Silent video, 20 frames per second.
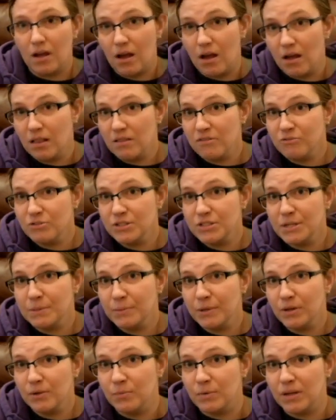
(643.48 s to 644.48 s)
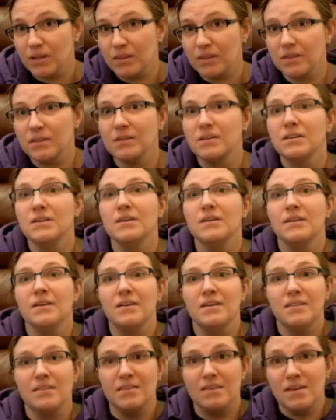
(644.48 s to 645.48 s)
All of which I'm good with.
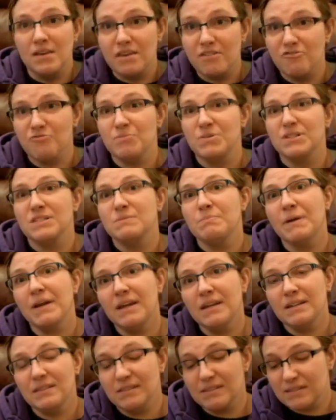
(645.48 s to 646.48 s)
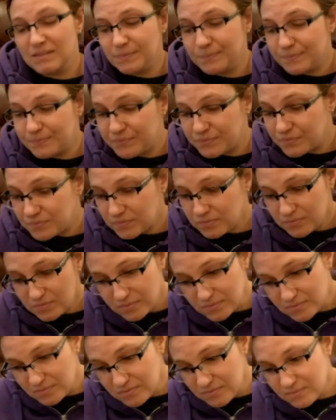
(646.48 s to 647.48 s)
They give me space.
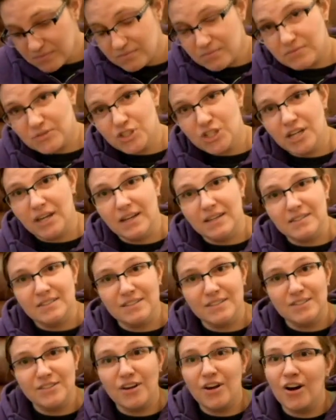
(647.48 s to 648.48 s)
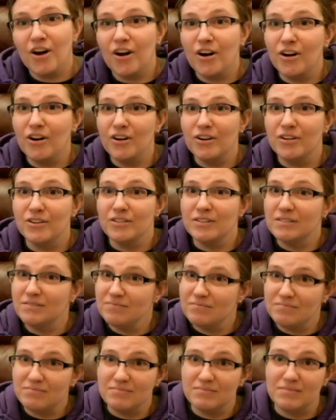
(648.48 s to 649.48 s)
Chances are
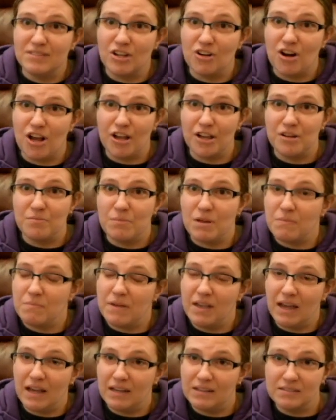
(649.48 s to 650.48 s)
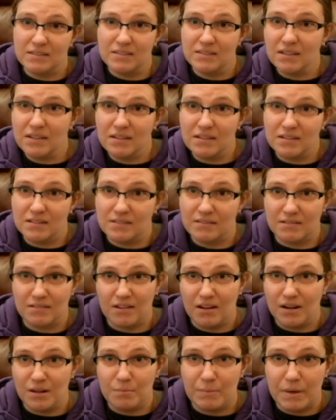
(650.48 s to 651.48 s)
they're not going to make me as sick because they're
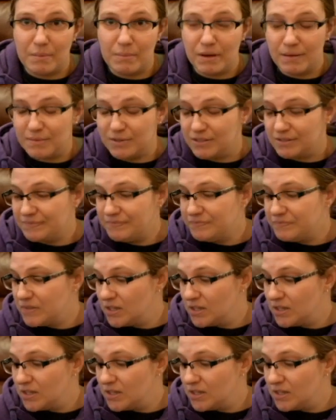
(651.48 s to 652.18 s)
not in my bubble.